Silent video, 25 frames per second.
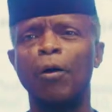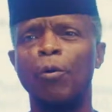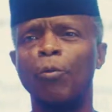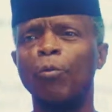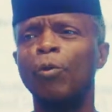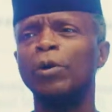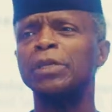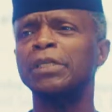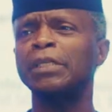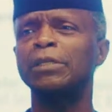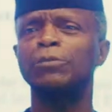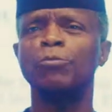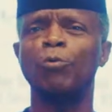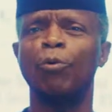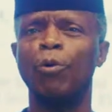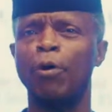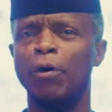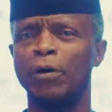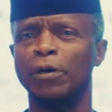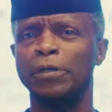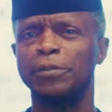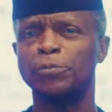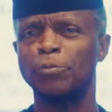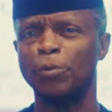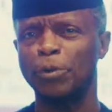what
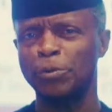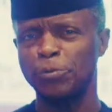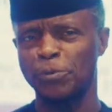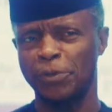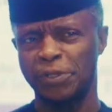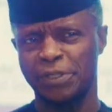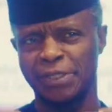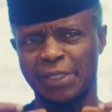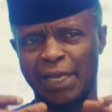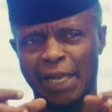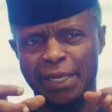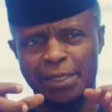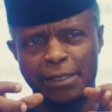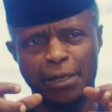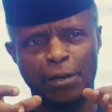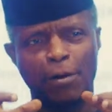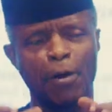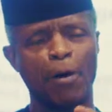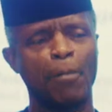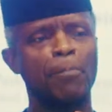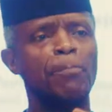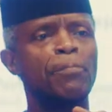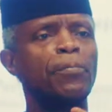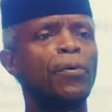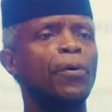was that
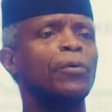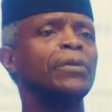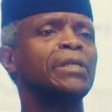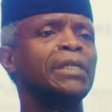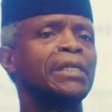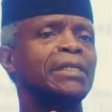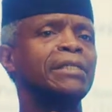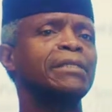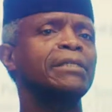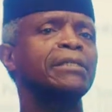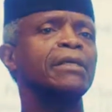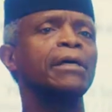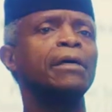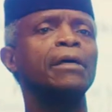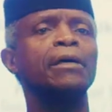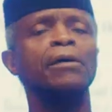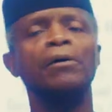component